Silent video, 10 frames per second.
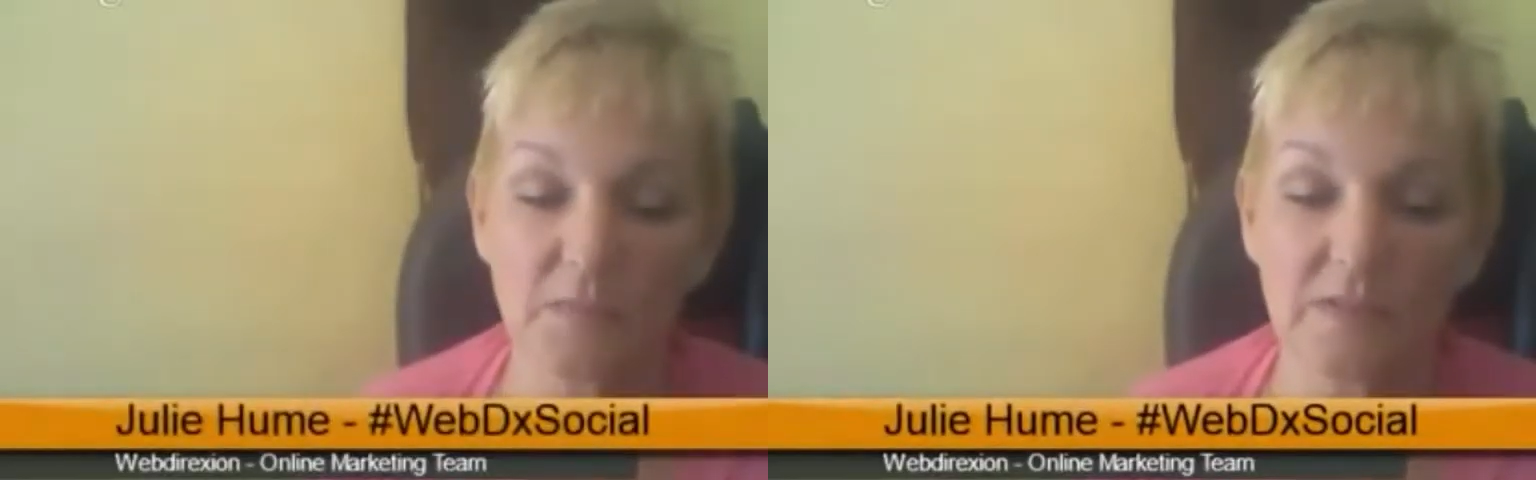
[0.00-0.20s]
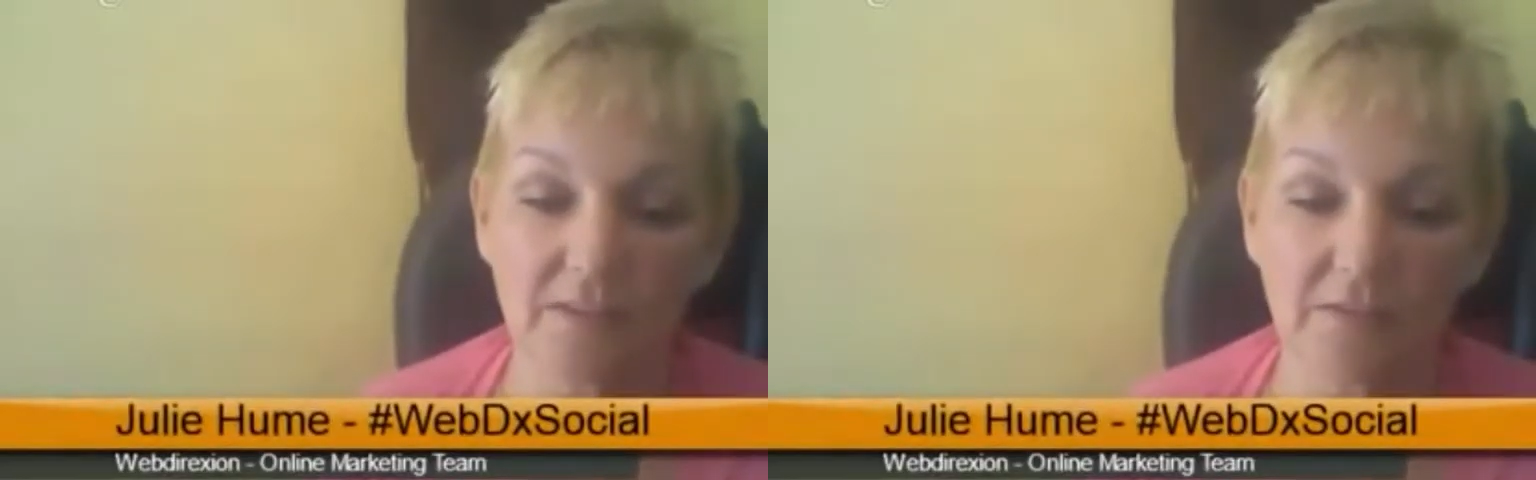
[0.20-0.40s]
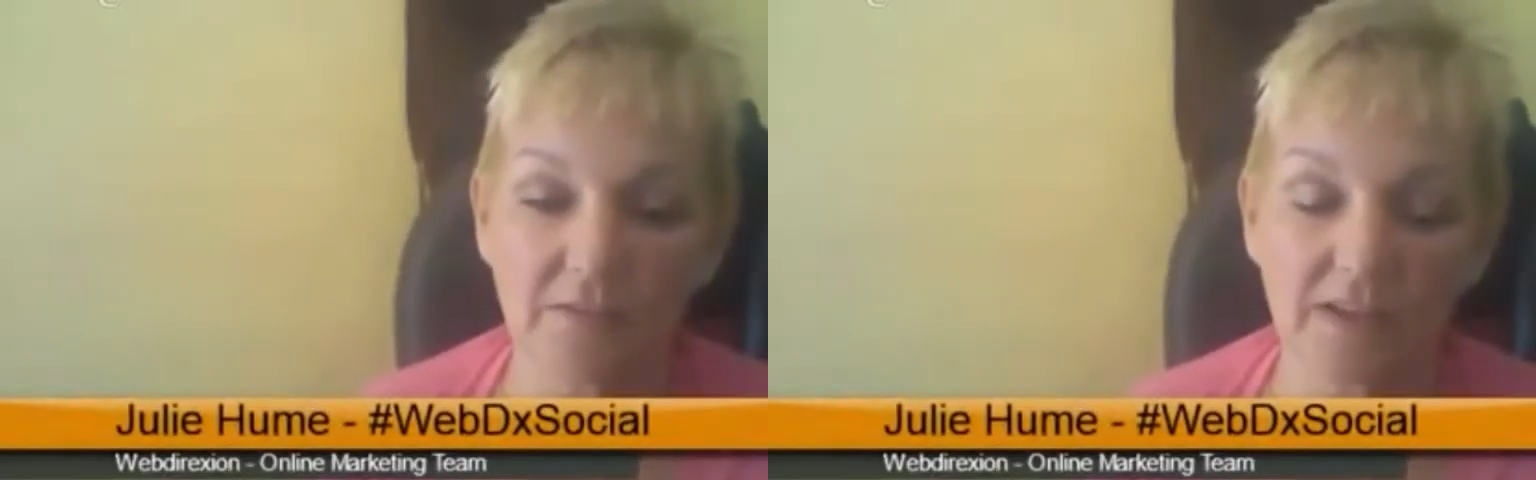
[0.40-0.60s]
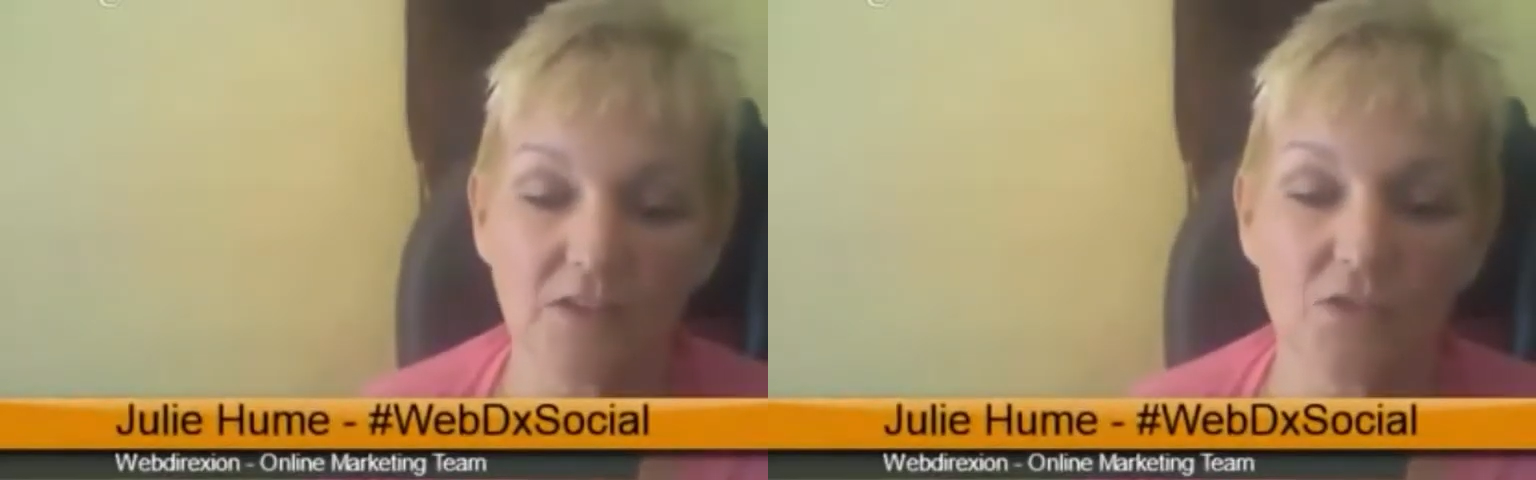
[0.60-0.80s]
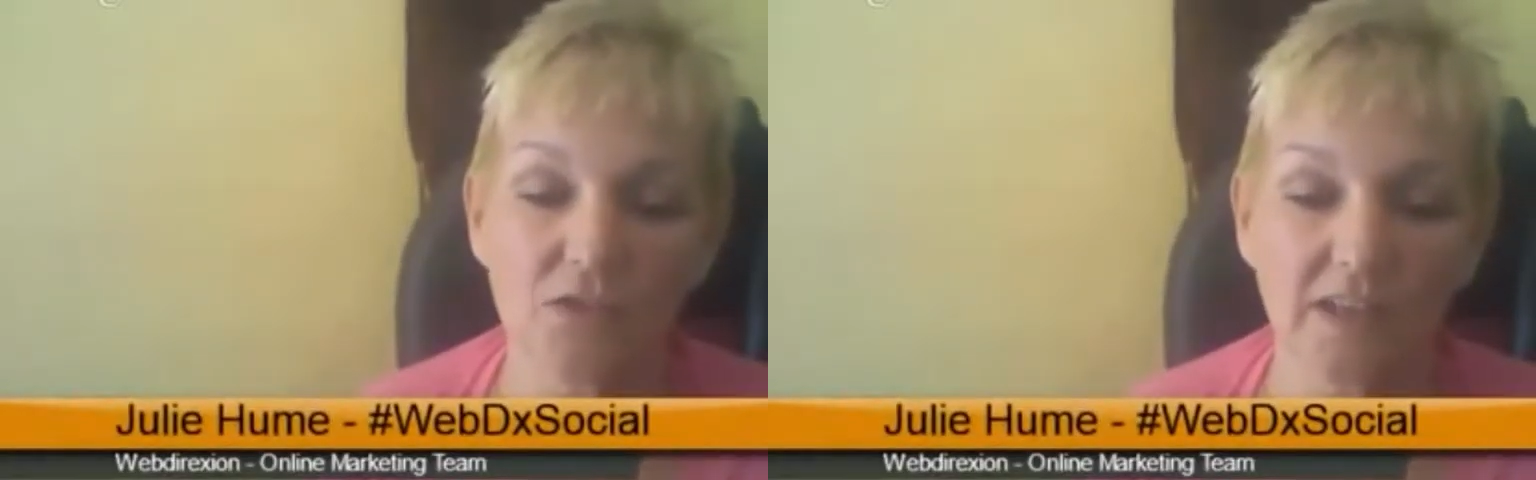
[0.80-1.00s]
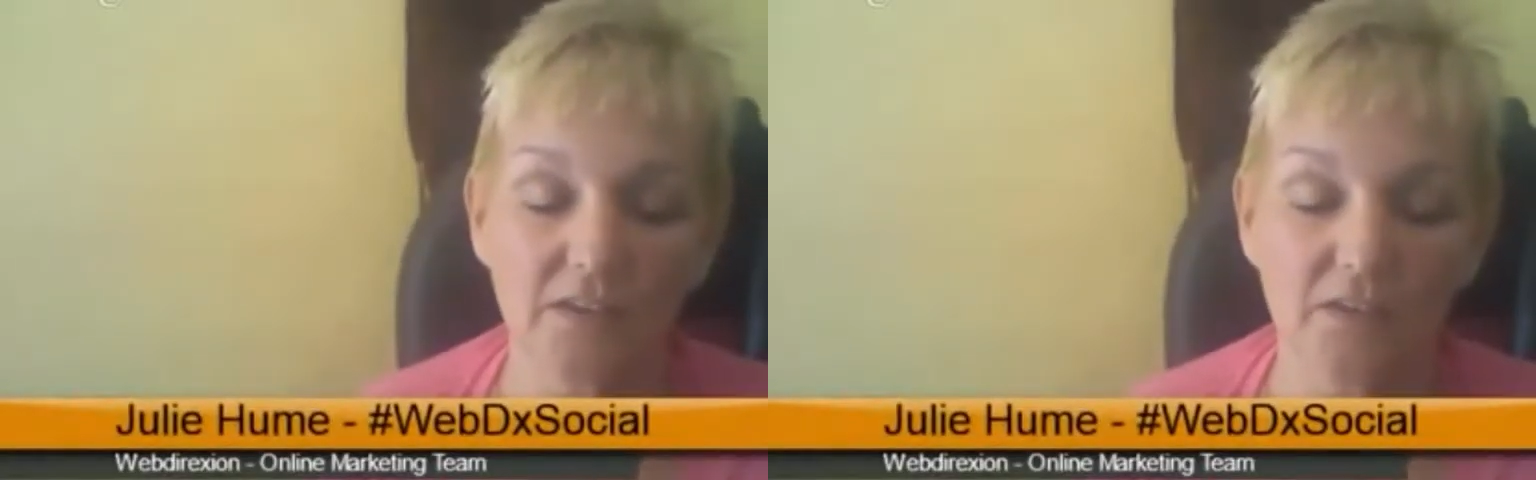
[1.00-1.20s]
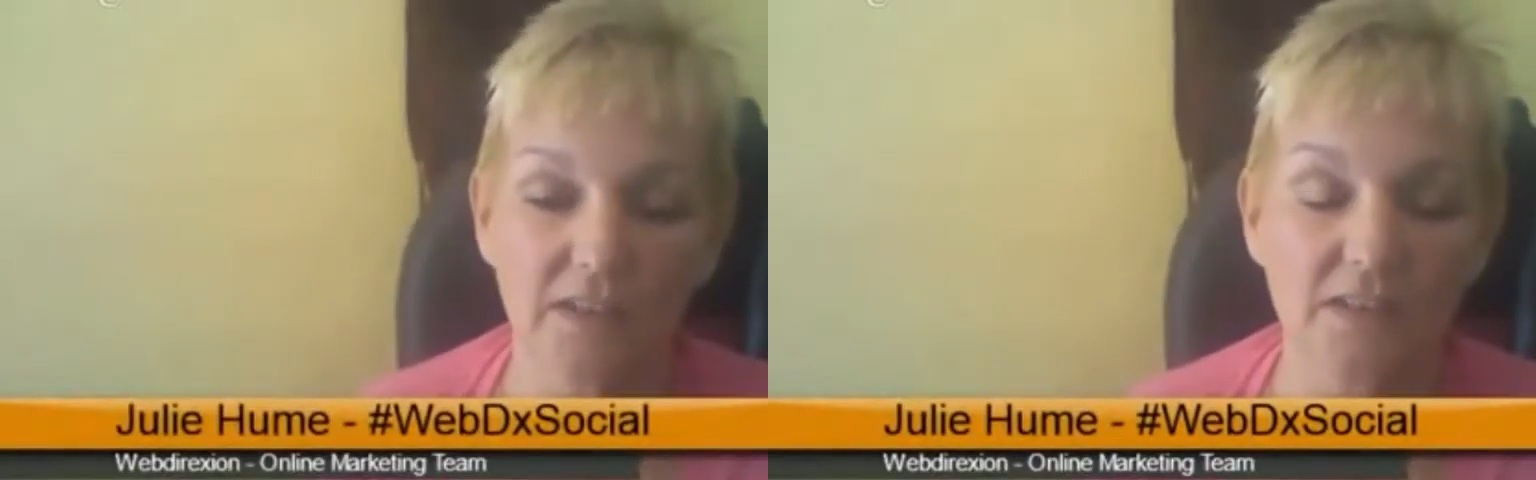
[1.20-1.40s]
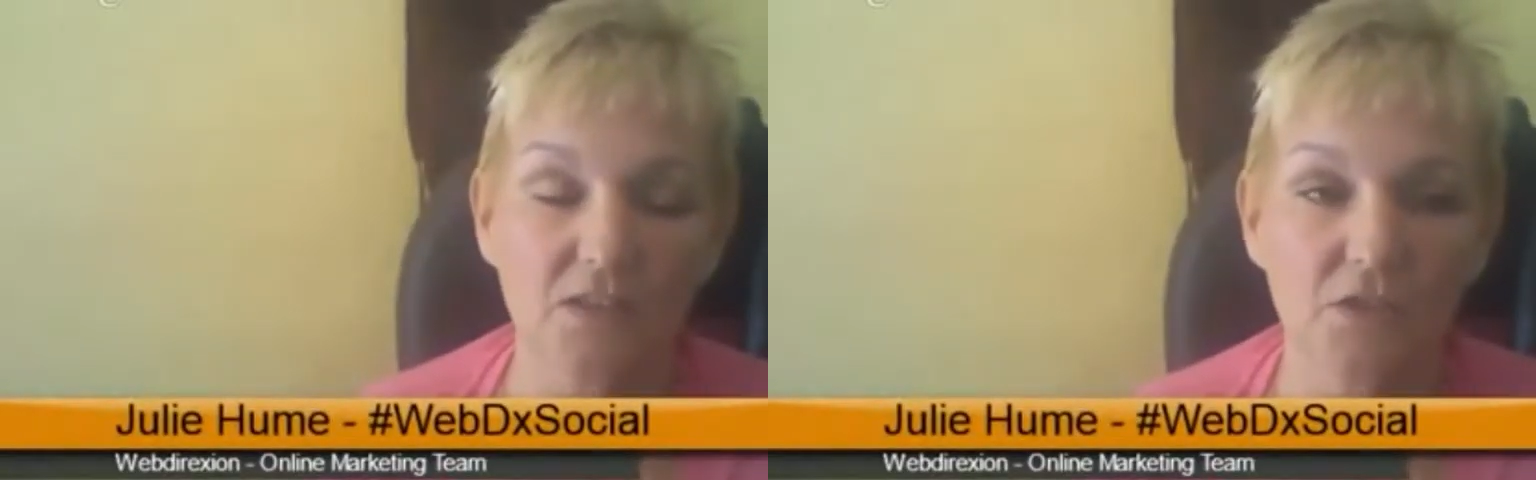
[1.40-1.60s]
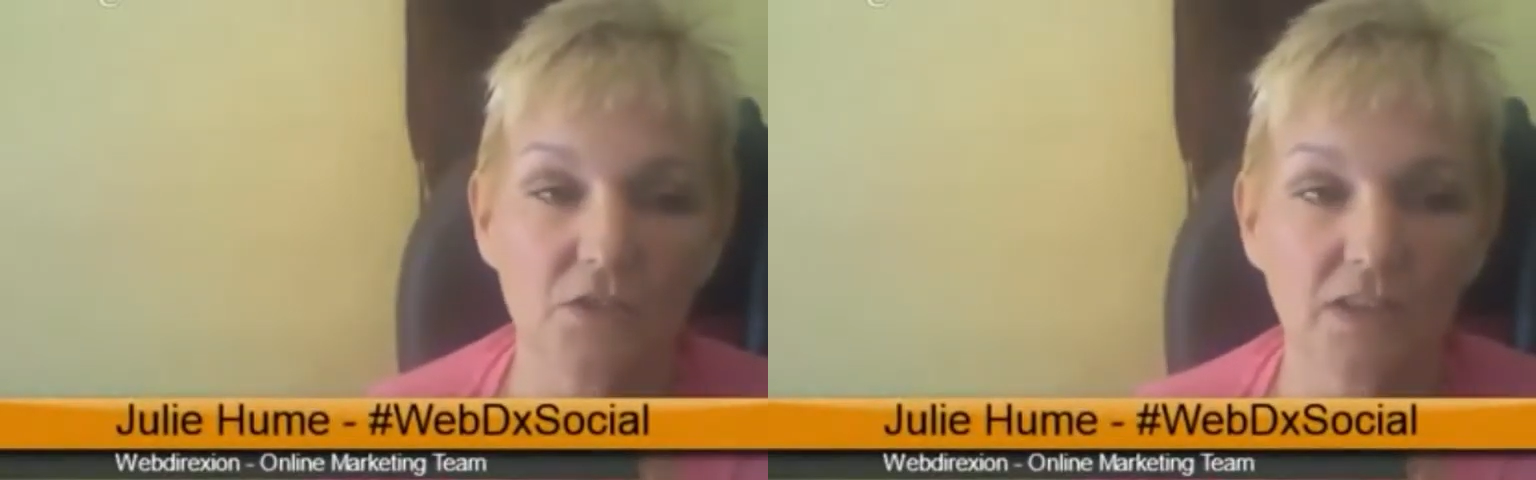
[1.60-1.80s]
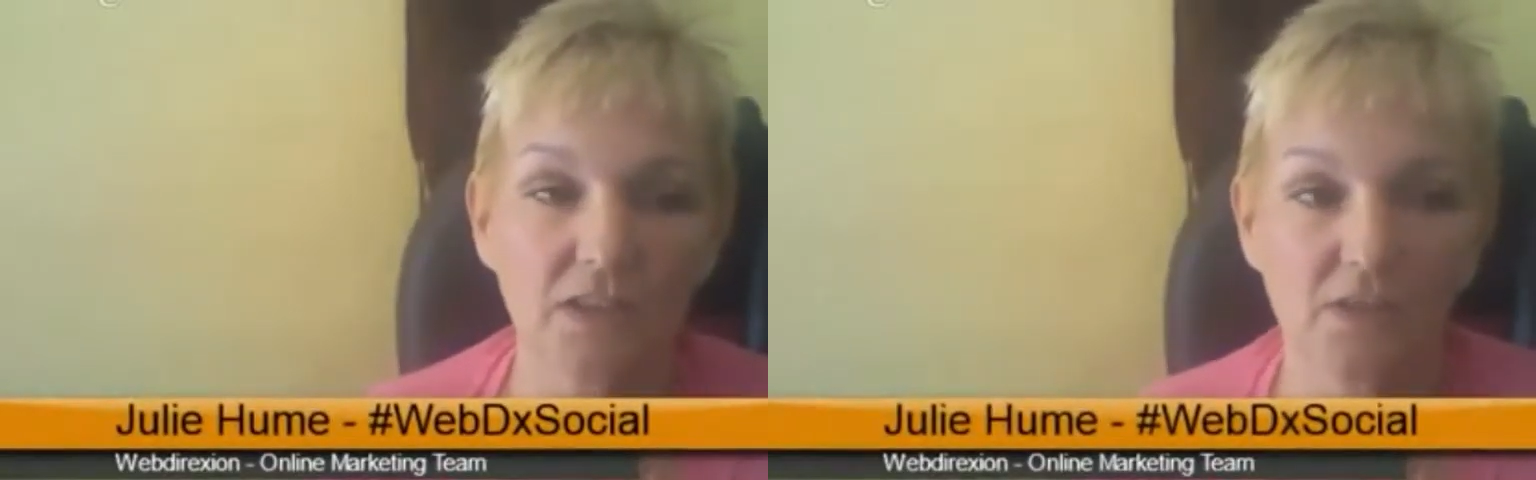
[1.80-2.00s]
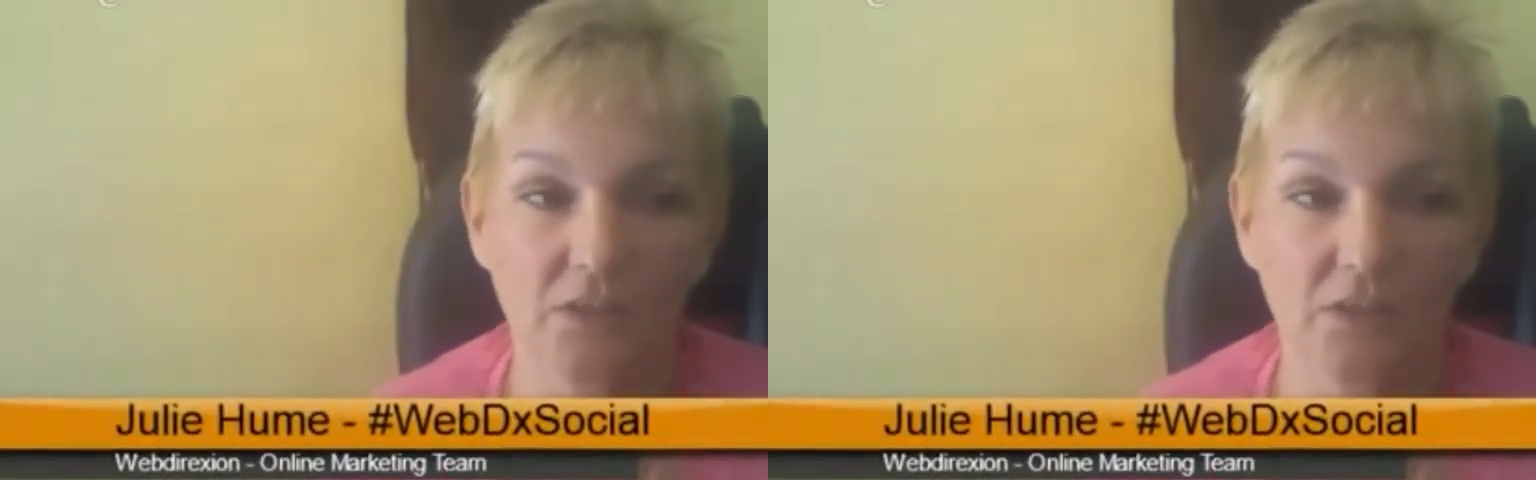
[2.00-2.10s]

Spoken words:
specific to the health industry.